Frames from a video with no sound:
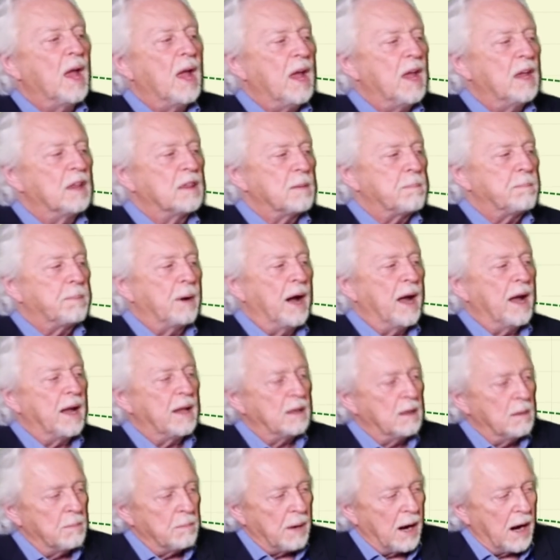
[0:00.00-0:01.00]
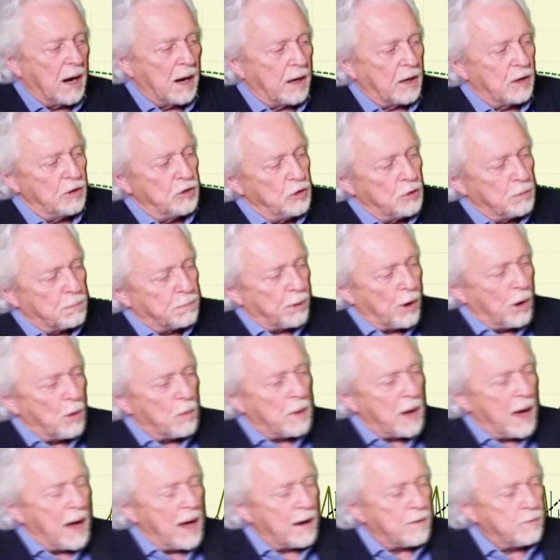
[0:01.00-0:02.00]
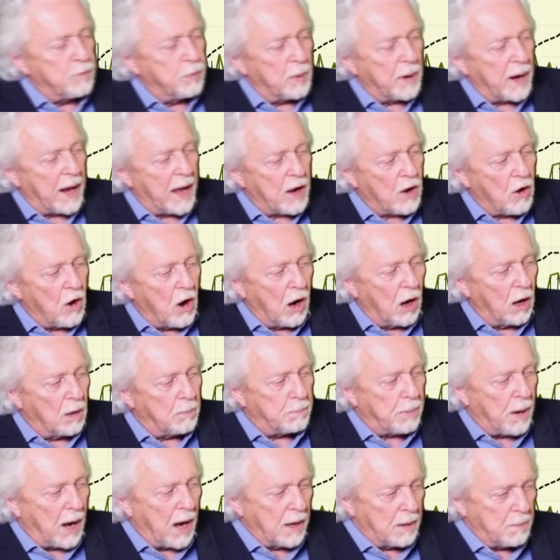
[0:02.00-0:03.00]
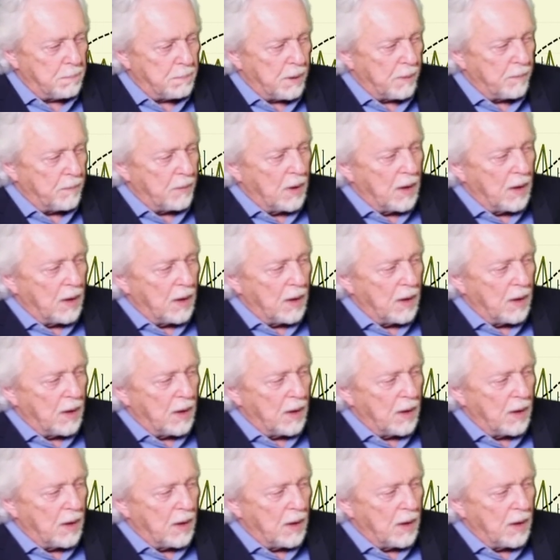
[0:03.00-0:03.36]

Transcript: In the platinum market, you broke out of what I call a pipe.